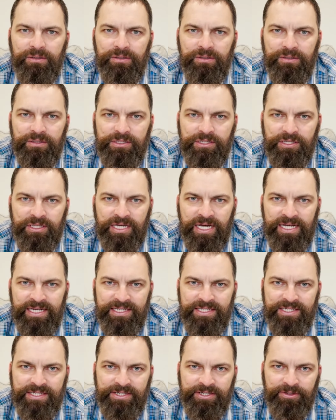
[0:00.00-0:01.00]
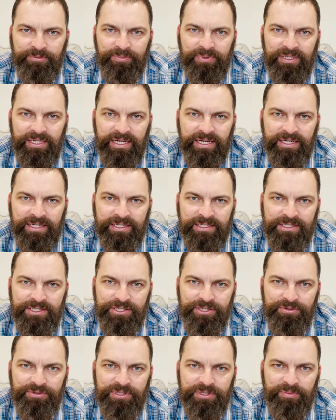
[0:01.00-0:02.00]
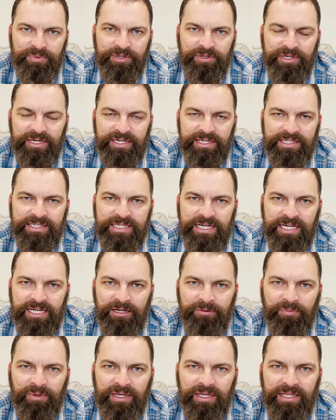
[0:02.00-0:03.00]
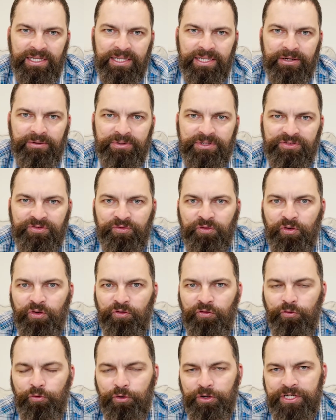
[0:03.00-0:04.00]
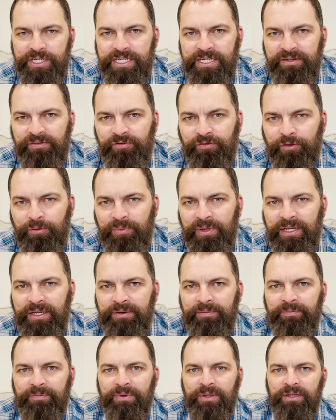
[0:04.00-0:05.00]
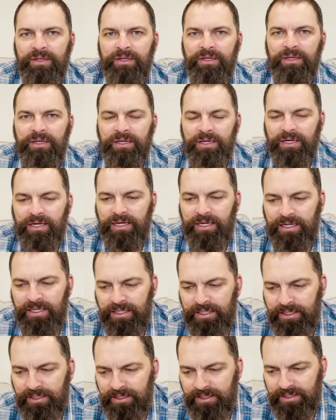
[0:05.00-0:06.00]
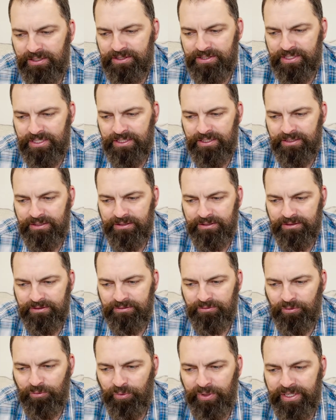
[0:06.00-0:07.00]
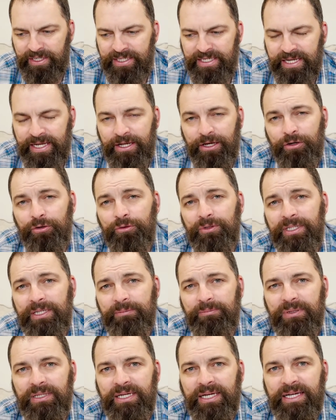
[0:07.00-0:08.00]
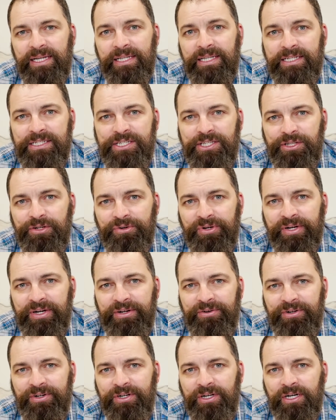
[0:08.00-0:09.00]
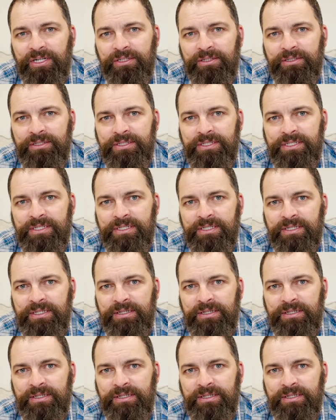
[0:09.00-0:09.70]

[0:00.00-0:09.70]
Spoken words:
So the highest tier plan is use the boat anytime, and that was $414 for me. There's a weekday only plan that's $300.